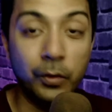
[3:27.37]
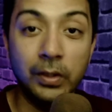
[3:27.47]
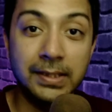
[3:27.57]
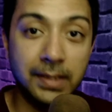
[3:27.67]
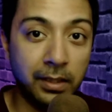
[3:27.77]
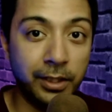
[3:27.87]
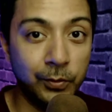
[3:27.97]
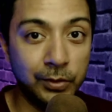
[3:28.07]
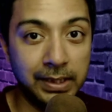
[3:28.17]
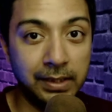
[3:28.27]
but you can start
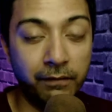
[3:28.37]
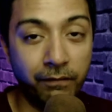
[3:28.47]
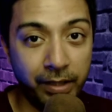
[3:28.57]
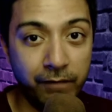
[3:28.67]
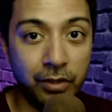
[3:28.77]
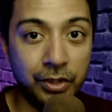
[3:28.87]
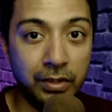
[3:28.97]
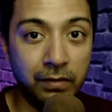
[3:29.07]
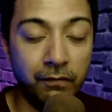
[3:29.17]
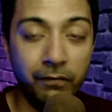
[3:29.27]
using the free
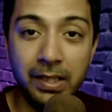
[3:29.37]
version